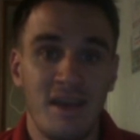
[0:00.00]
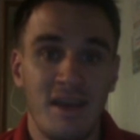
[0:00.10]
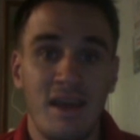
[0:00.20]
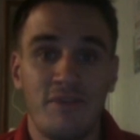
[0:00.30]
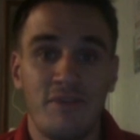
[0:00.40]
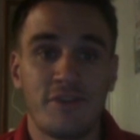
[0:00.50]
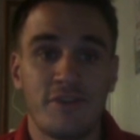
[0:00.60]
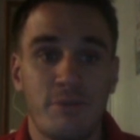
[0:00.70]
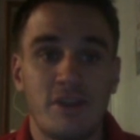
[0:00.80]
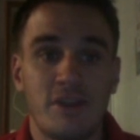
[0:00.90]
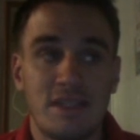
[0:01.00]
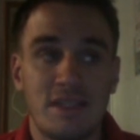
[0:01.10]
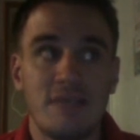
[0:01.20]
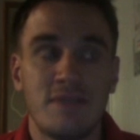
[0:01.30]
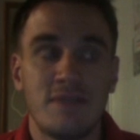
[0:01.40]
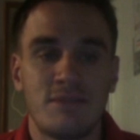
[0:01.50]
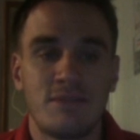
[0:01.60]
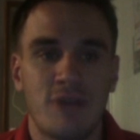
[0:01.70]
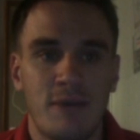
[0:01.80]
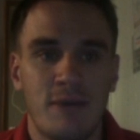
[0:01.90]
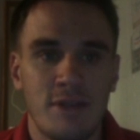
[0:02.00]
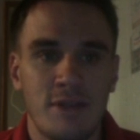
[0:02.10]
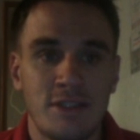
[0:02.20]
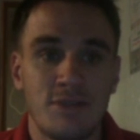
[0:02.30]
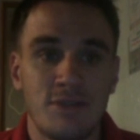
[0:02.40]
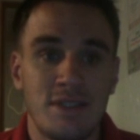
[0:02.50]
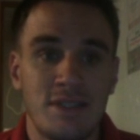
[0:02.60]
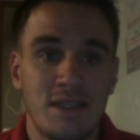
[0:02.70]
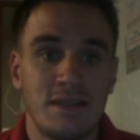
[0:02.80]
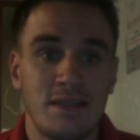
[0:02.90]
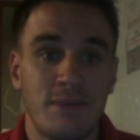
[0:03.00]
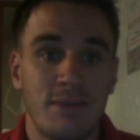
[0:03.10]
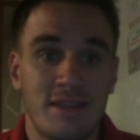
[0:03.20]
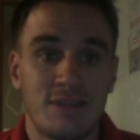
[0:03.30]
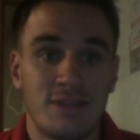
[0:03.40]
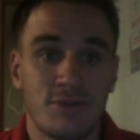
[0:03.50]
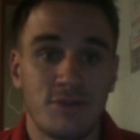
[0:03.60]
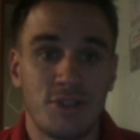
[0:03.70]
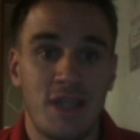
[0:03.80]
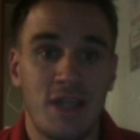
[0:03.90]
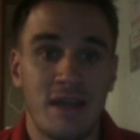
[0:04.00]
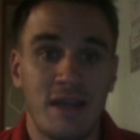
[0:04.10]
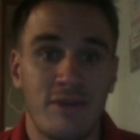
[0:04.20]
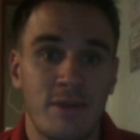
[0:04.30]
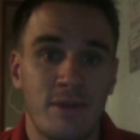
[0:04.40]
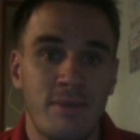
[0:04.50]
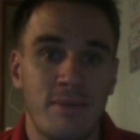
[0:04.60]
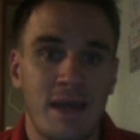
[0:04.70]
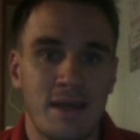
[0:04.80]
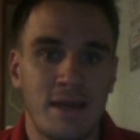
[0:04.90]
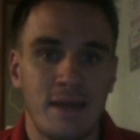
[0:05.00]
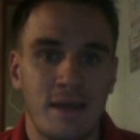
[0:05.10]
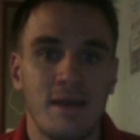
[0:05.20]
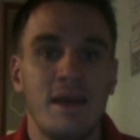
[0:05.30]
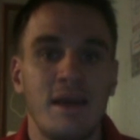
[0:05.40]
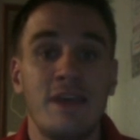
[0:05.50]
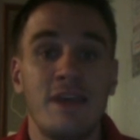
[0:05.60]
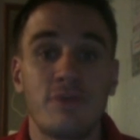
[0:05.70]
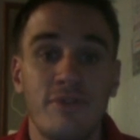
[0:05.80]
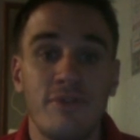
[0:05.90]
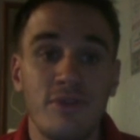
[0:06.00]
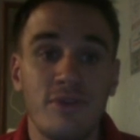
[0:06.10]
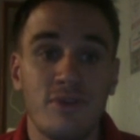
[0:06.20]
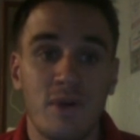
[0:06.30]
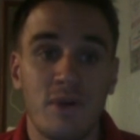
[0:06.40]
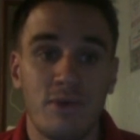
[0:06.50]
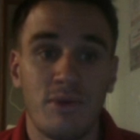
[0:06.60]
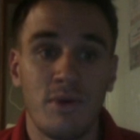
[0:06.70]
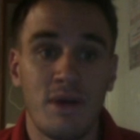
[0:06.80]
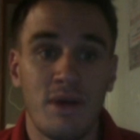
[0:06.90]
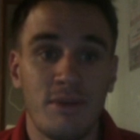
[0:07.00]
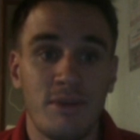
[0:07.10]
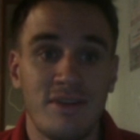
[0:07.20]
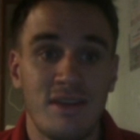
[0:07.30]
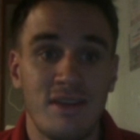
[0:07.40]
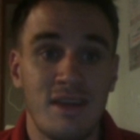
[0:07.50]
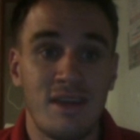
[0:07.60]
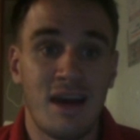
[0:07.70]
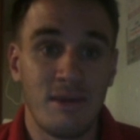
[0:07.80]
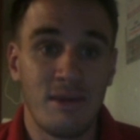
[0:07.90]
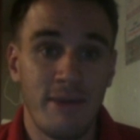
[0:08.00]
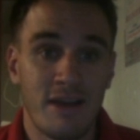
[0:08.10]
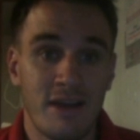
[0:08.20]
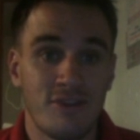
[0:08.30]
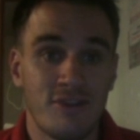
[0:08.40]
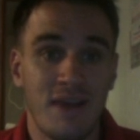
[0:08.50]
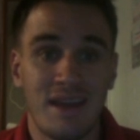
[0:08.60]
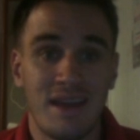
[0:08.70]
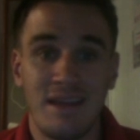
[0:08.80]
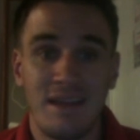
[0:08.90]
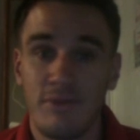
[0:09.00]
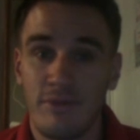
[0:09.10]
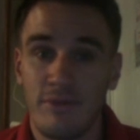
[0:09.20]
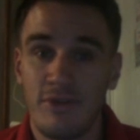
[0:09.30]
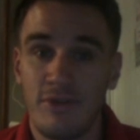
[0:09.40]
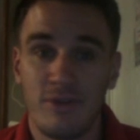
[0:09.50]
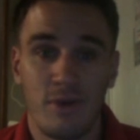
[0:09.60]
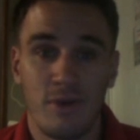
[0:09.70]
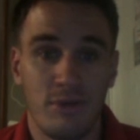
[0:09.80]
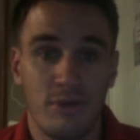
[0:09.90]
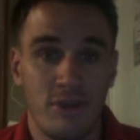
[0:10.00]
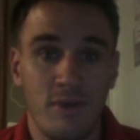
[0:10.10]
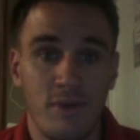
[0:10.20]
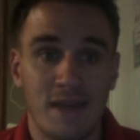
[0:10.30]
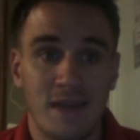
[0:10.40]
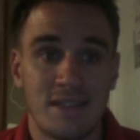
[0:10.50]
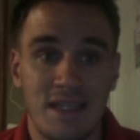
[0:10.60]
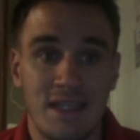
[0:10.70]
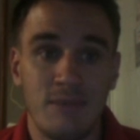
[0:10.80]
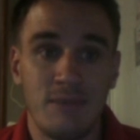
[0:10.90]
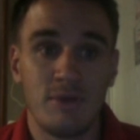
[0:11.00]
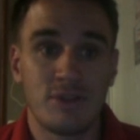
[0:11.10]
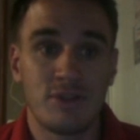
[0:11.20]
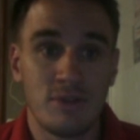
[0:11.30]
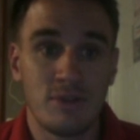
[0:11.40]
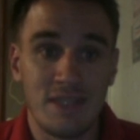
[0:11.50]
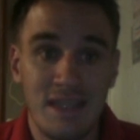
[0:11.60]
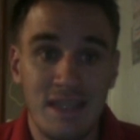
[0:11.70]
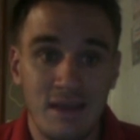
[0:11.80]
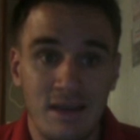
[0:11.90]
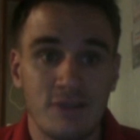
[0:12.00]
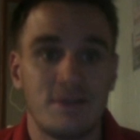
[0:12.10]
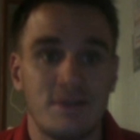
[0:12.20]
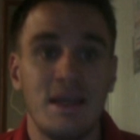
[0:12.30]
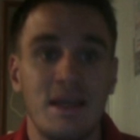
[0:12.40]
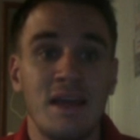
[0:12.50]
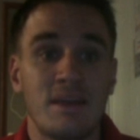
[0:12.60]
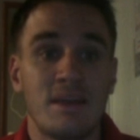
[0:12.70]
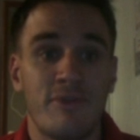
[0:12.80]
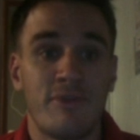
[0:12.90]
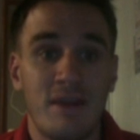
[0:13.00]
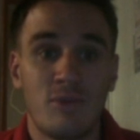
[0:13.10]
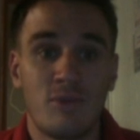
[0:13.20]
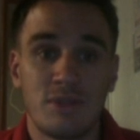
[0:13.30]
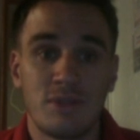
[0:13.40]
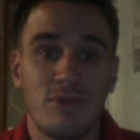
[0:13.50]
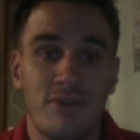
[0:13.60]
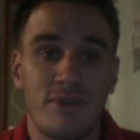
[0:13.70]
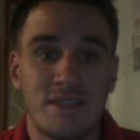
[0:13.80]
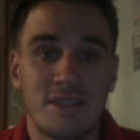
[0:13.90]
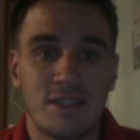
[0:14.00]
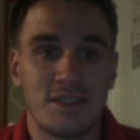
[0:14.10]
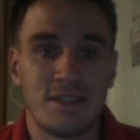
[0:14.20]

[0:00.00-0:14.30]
and feels oppressed even in predominantly Sunni cities by the central Shiite government in Baghdad. He's refused to work with oil companies to get the economy back on track, and even refused to work with the U.S. to keep U.S. troops in country to provide a more smooth transition.